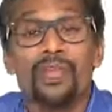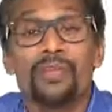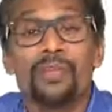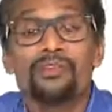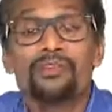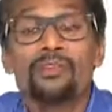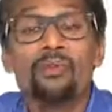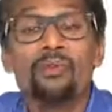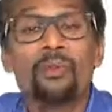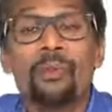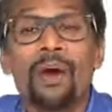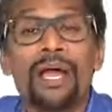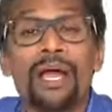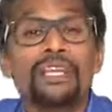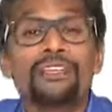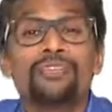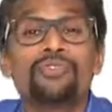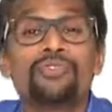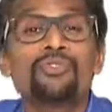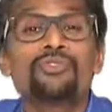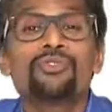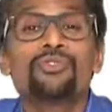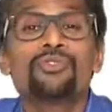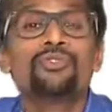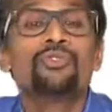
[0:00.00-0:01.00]
So why
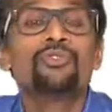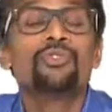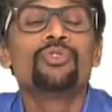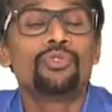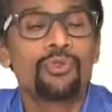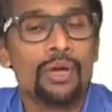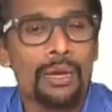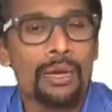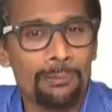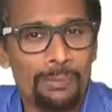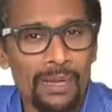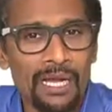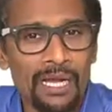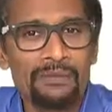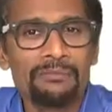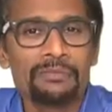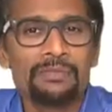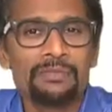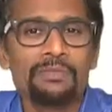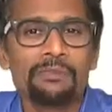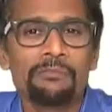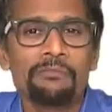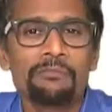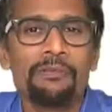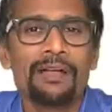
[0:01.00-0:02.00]
should you, apart
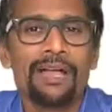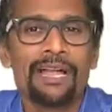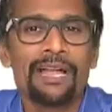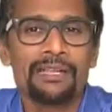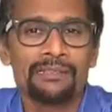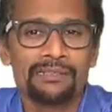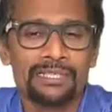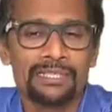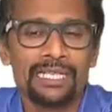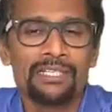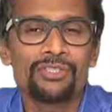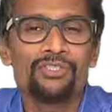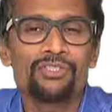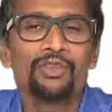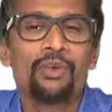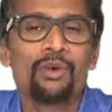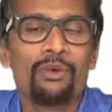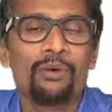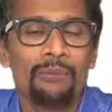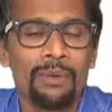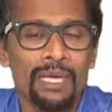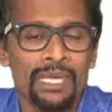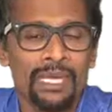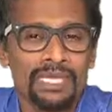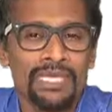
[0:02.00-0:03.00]
from the fact that your
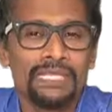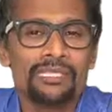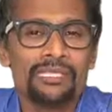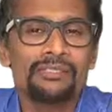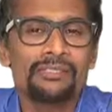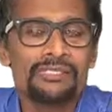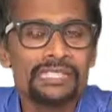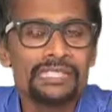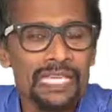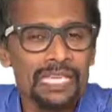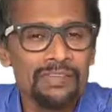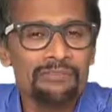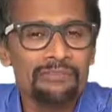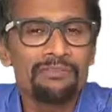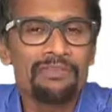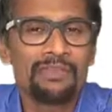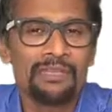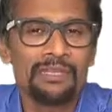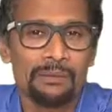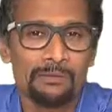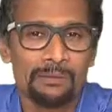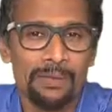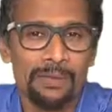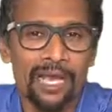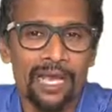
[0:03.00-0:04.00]
money is safe in
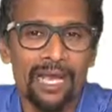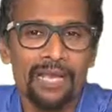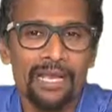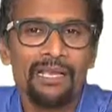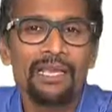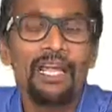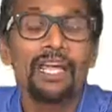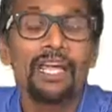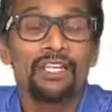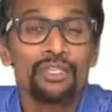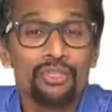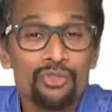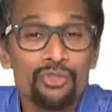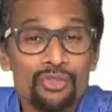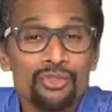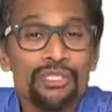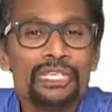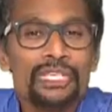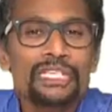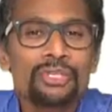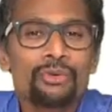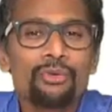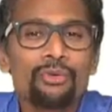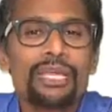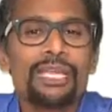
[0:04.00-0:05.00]
the bank, you
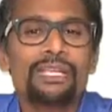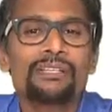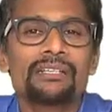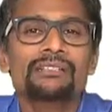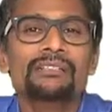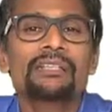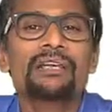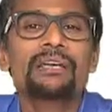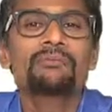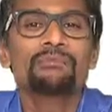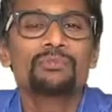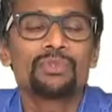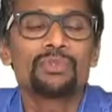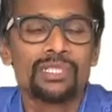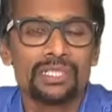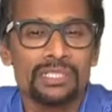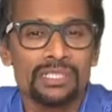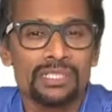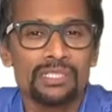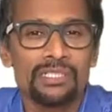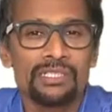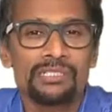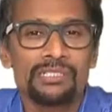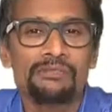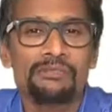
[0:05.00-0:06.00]
need to get some
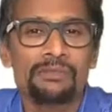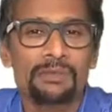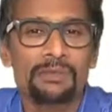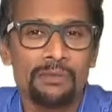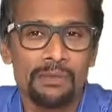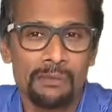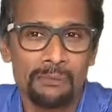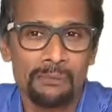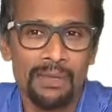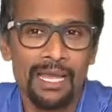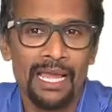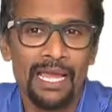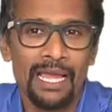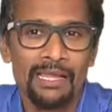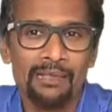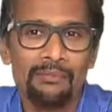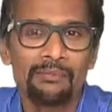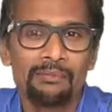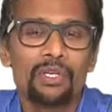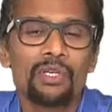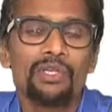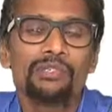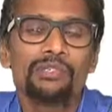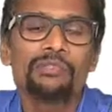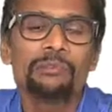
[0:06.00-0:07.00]
returns from the bank
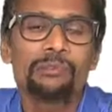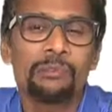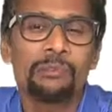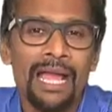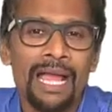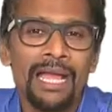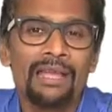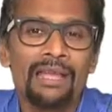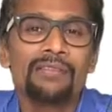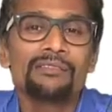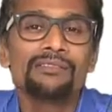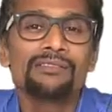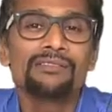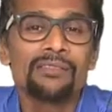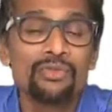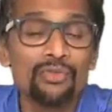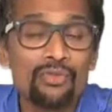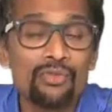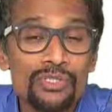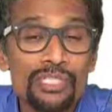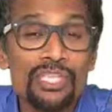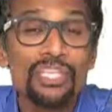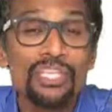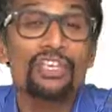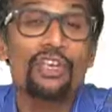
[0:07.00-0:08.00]
because the bank is
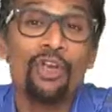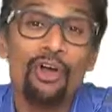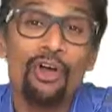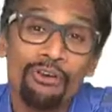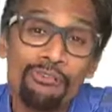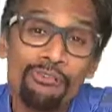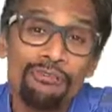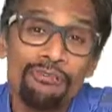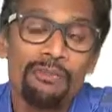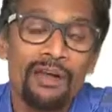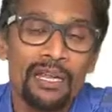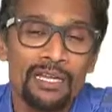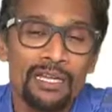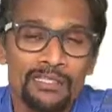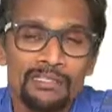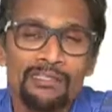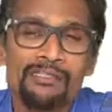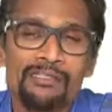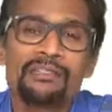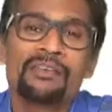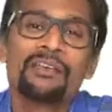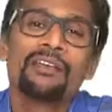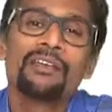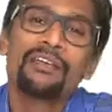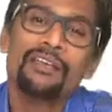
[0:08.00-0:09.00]
using your
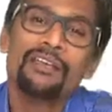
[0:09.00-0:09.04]
funds